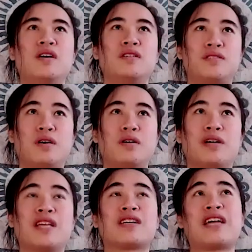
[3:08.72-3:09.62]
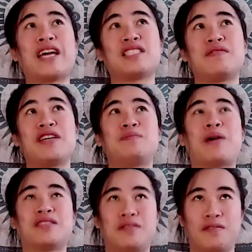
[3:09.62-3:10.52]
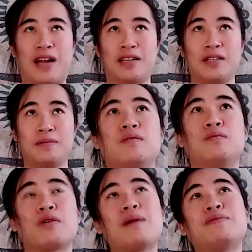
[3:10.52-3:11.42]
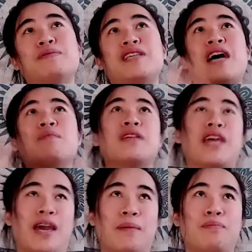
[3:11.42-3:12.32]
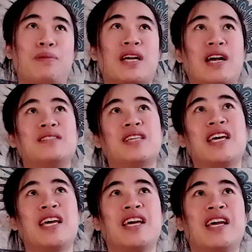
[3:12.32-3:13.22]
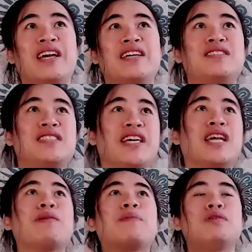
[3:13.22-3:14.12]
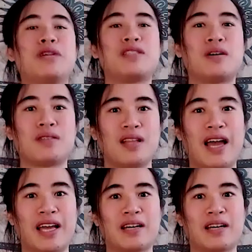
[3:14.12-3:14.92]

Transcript: So in the case of this best friend, we're upset with him because he is seeing people we don't like.